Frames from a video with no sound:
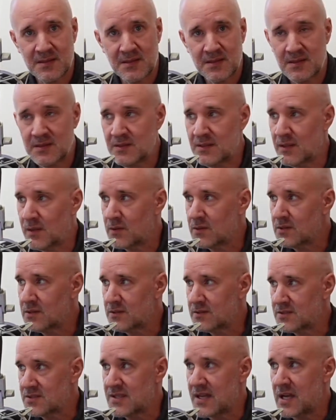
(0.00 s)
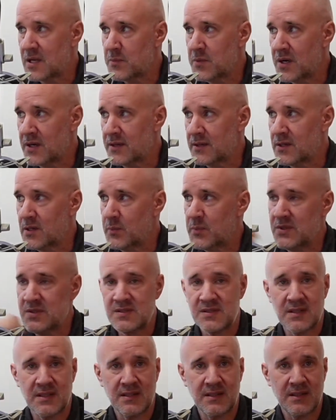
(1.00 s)
Local stock market
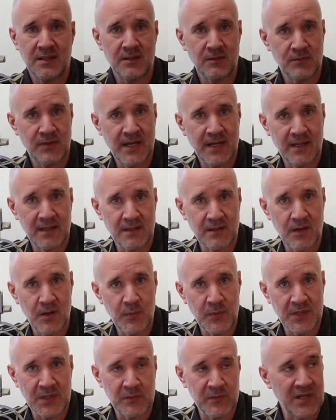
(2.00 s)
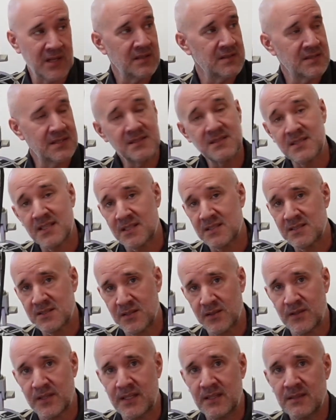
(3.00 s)
opens, regular opening bells at
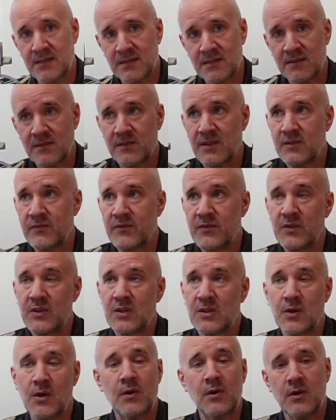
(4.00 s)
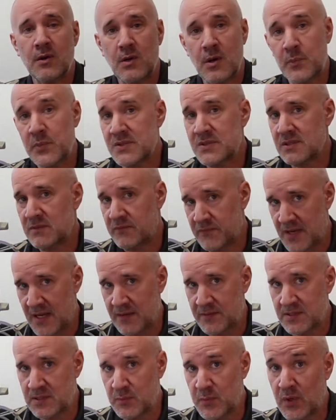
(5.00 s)
6:30. Cocoa opens at
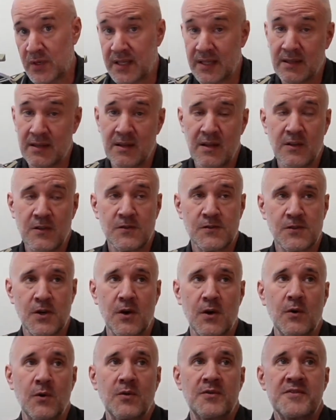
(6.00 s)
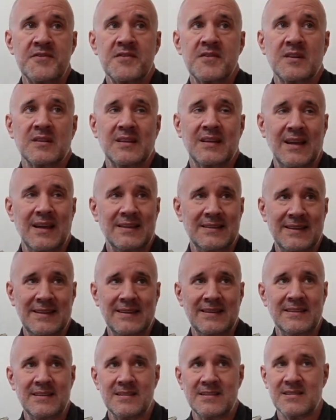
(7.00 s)
5 a.m. So the
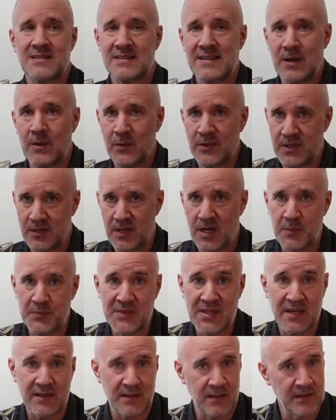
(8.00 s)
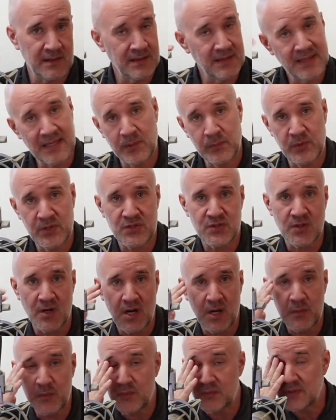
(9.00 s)
idea is that when you're up that early, you got to be
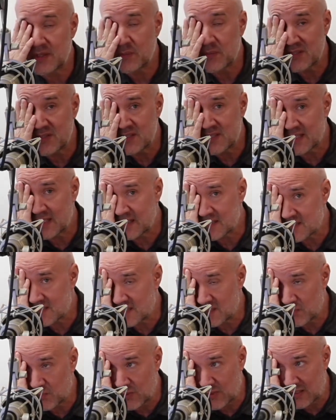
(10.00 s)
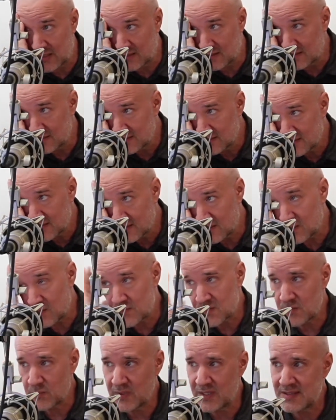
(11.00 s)
sharp. That means you got to sleep well. It
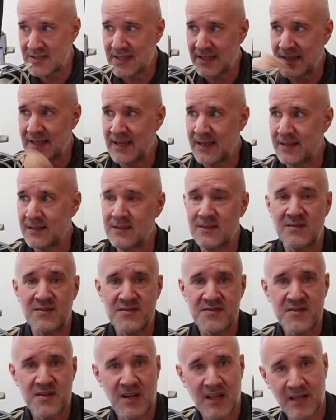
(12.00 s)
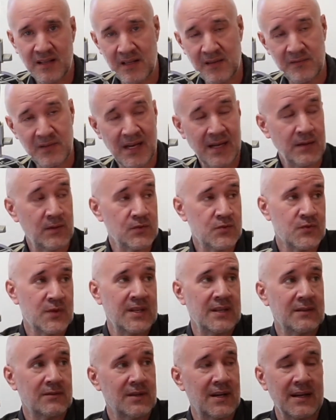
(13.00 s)
also means I don't
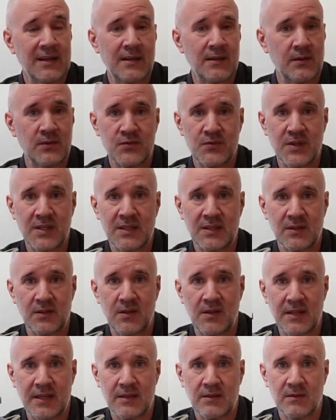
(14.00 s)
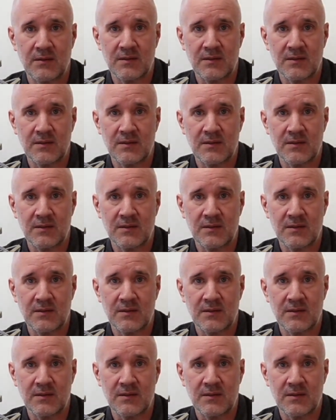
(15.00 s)
drink, right? I don't drink at all. I